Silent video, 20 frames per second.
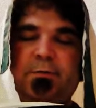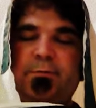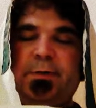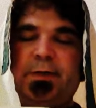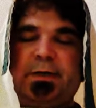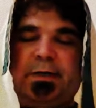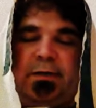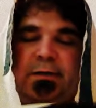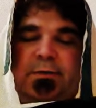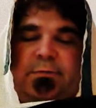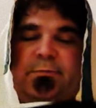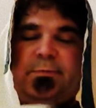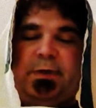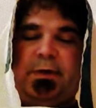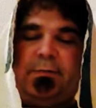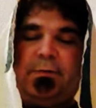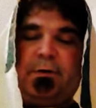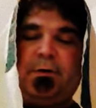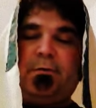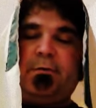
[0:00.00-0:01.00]
Because
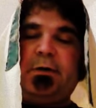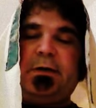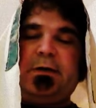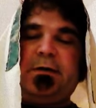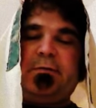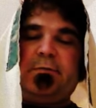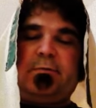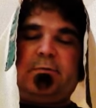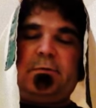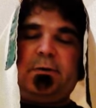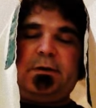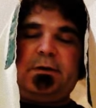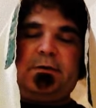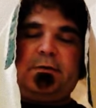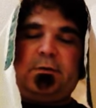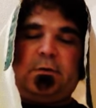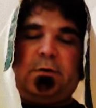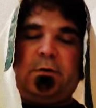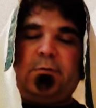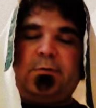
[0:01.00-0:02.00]
remember, when the
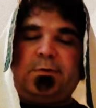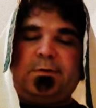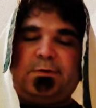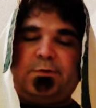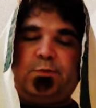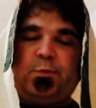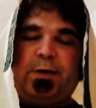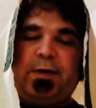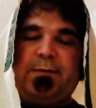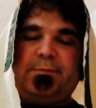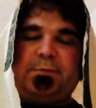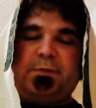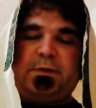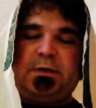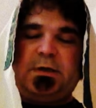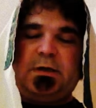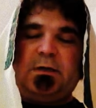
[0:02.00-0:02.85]
Lord was whipped,